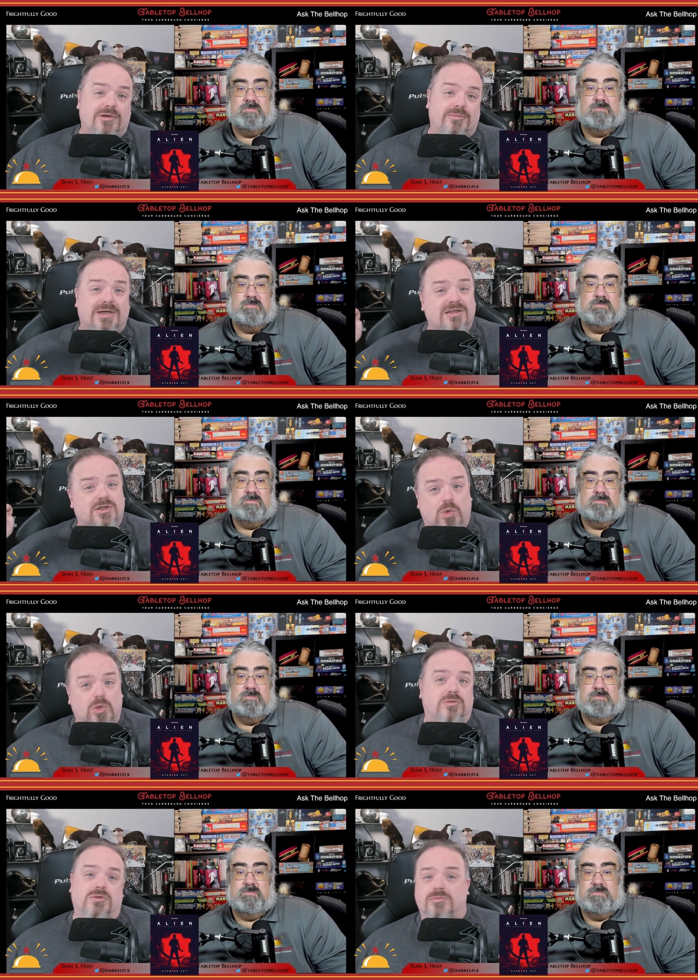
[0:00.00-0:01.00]
Speaker 1: out and buy the
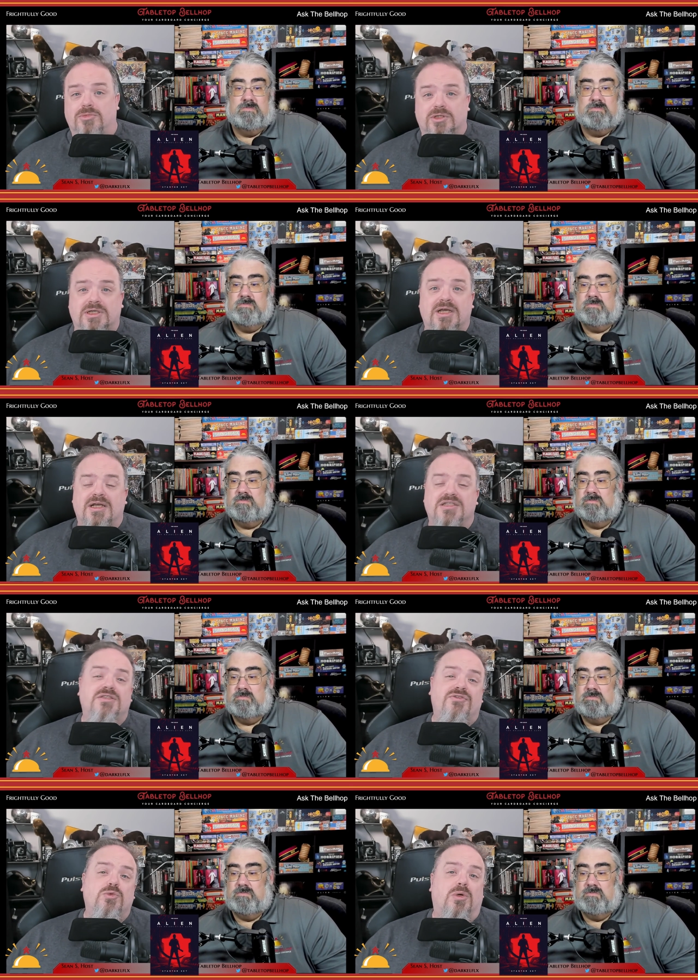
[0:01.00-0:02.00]
core rulebook
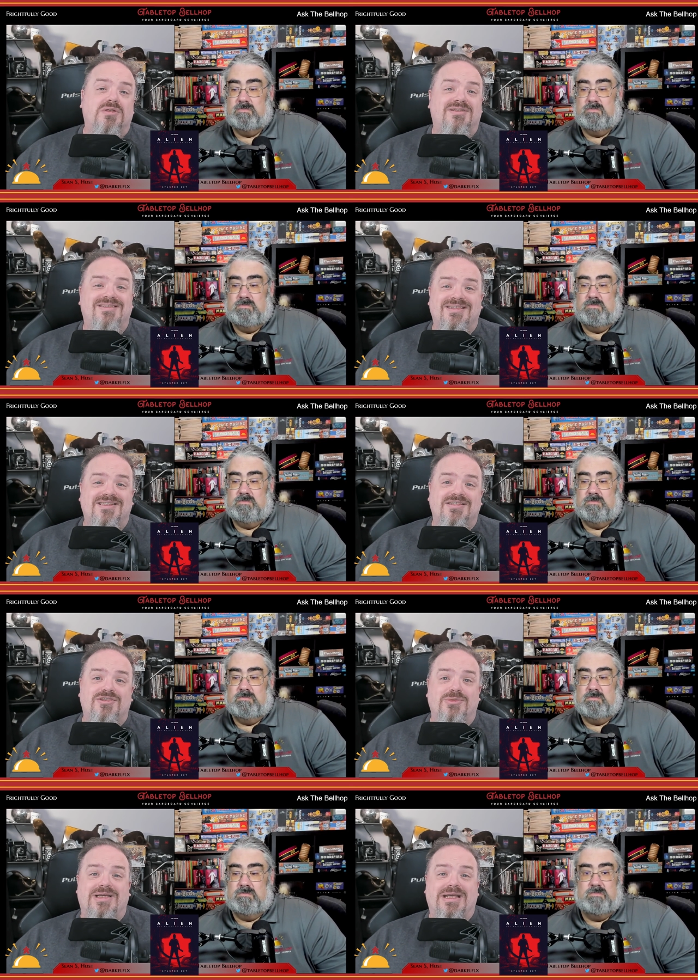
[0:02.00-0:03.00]
is if you want to dig
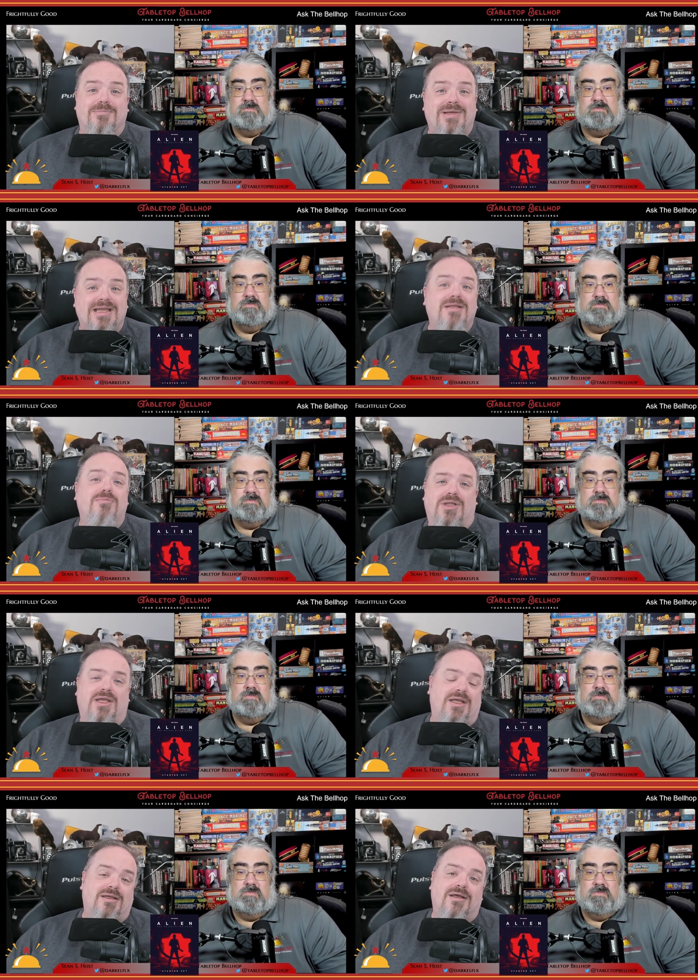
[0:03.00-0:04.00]
into campaign
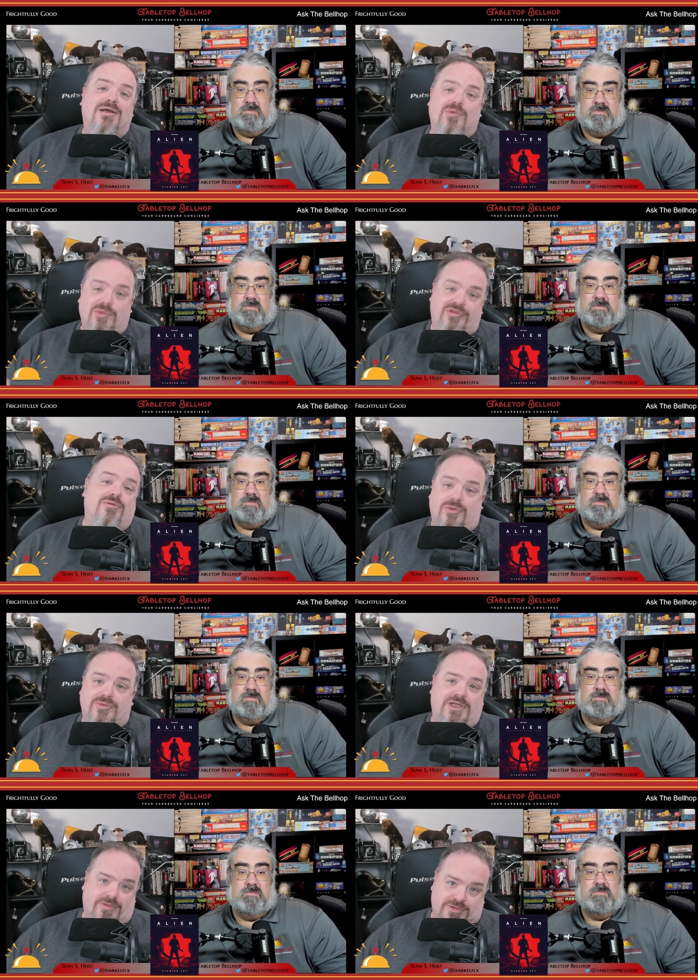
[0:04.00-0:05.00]
play with your
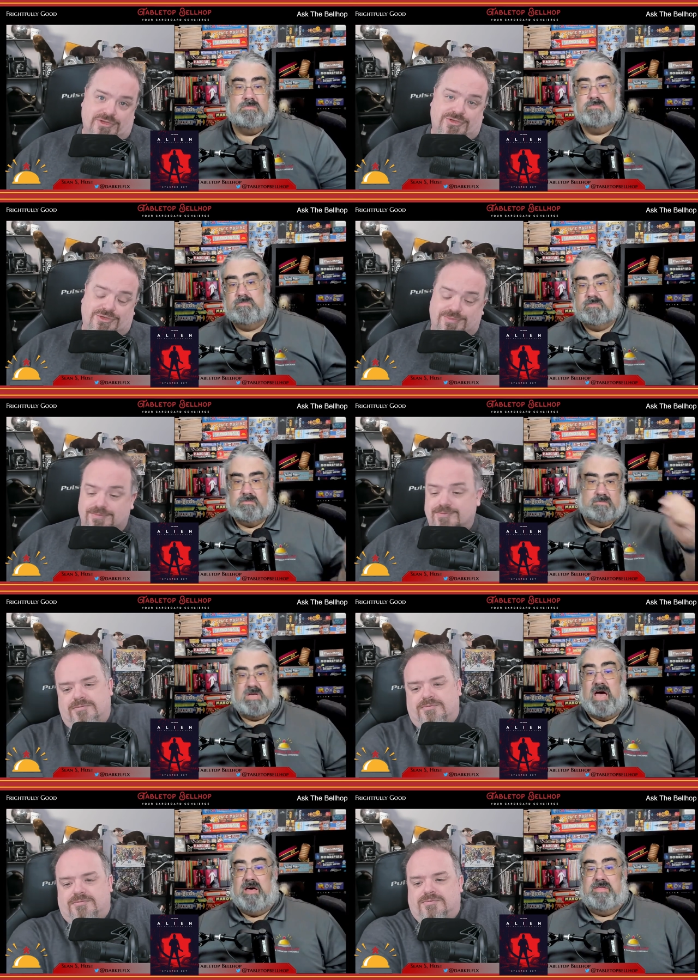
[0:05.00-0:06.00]
own characters.
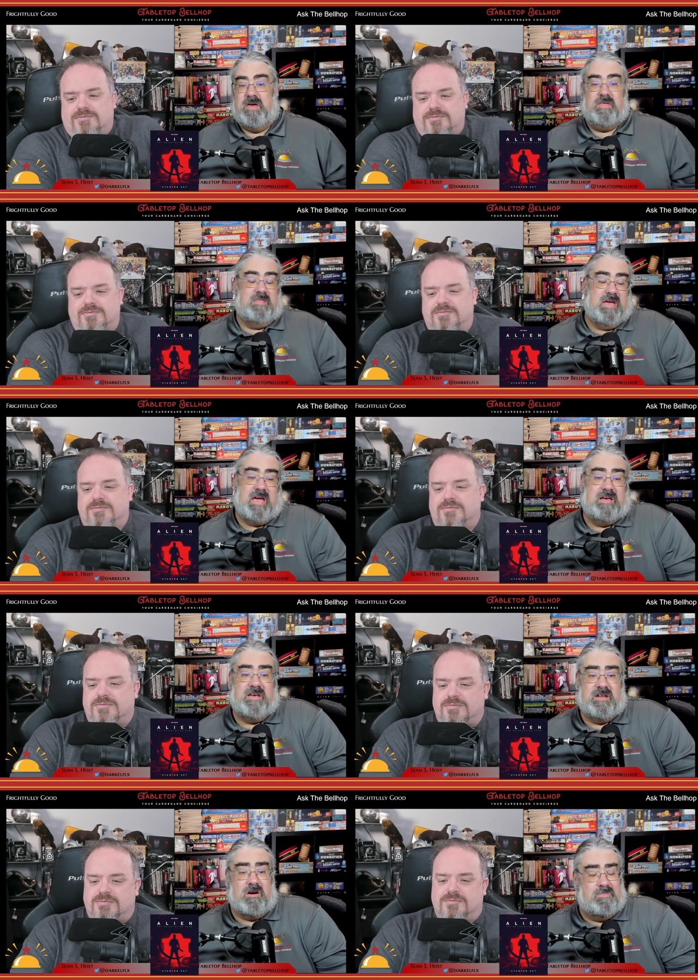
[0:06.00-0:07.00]
Speaker 2: Yeah, the, the,
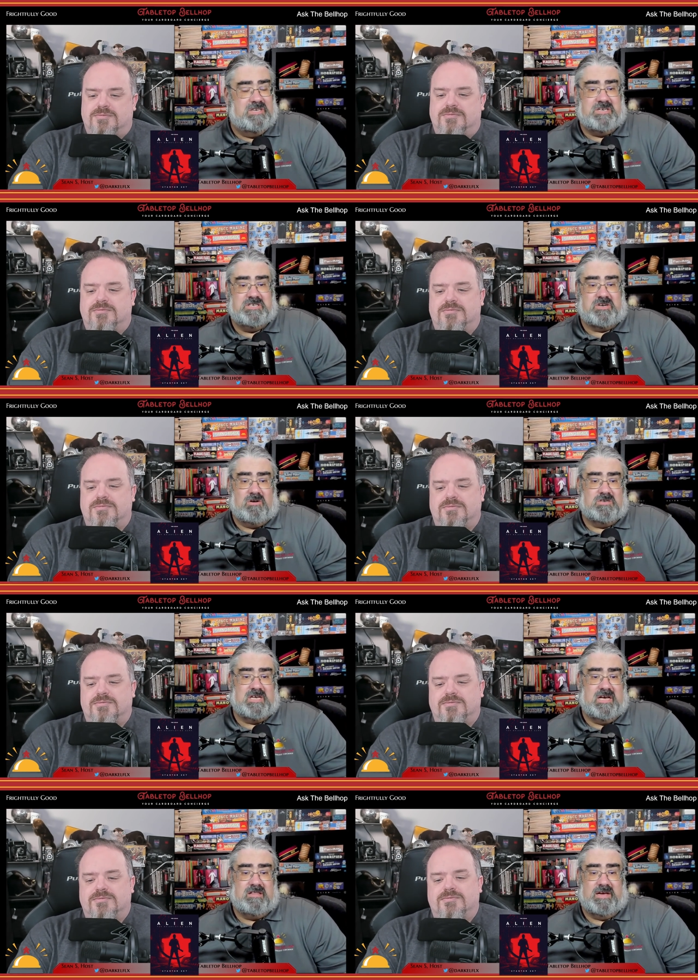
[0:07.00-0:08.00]
the Alien RPG
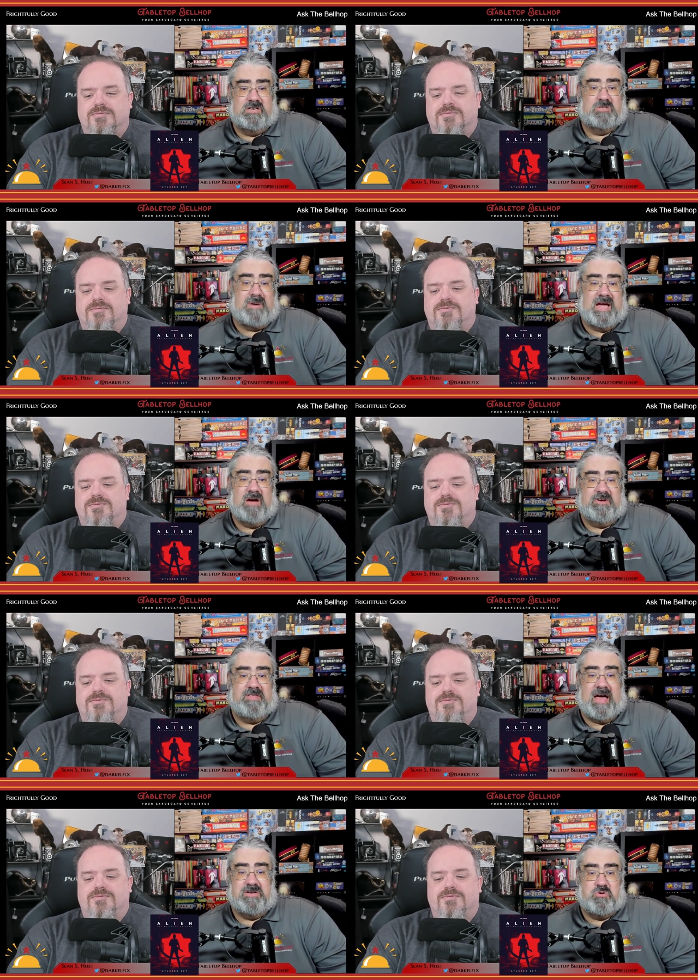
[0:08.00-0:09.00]
starter set, like just by
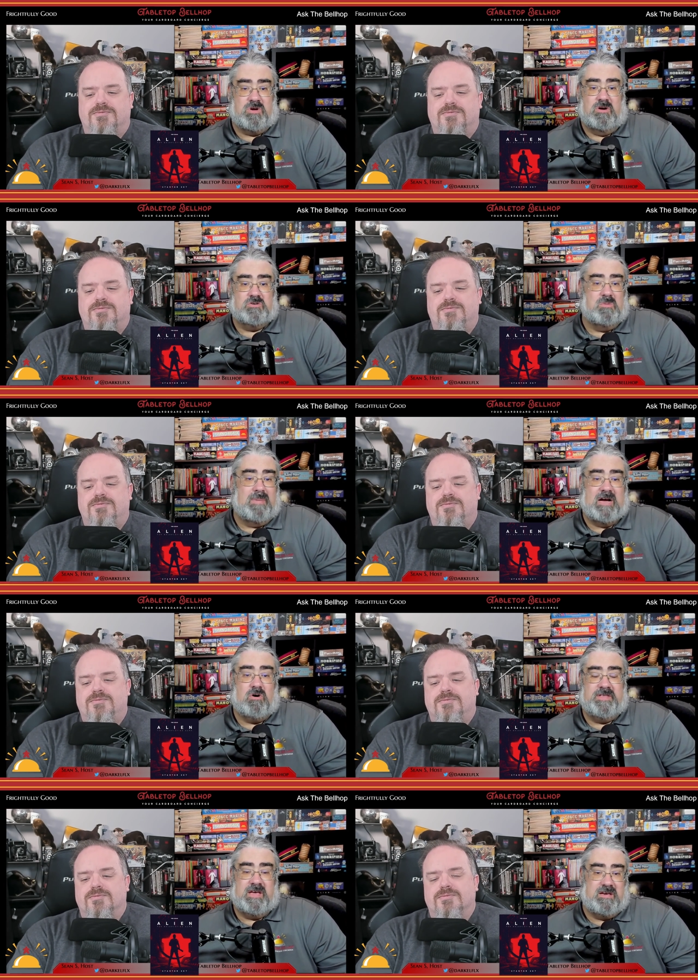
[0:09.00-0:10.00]
having that, you can also buy
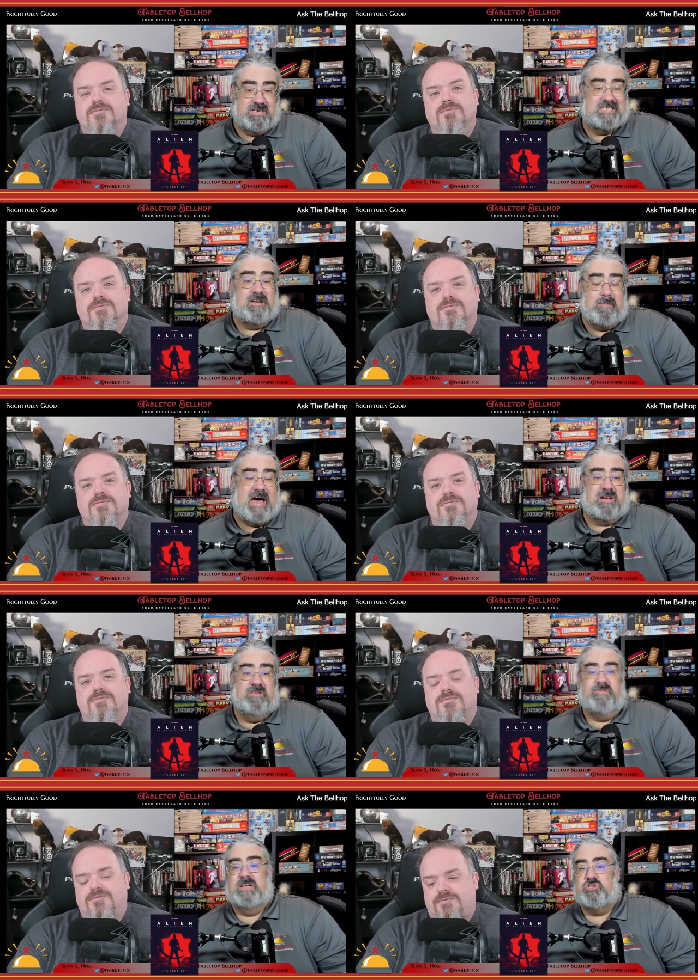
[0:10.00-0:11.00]
all the
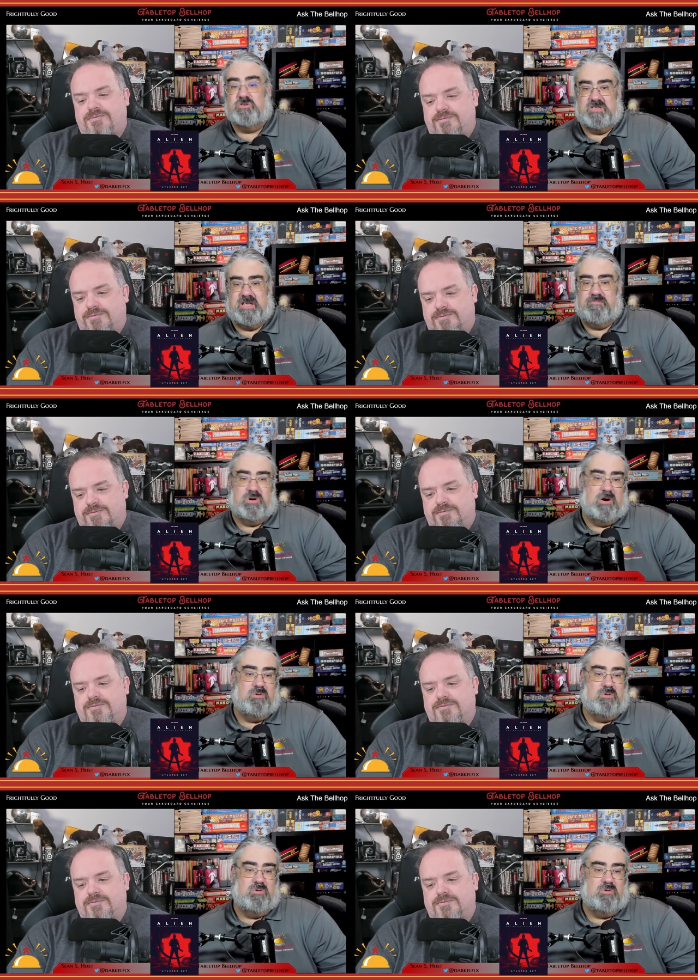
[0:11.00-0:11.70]
cinematic adventures they put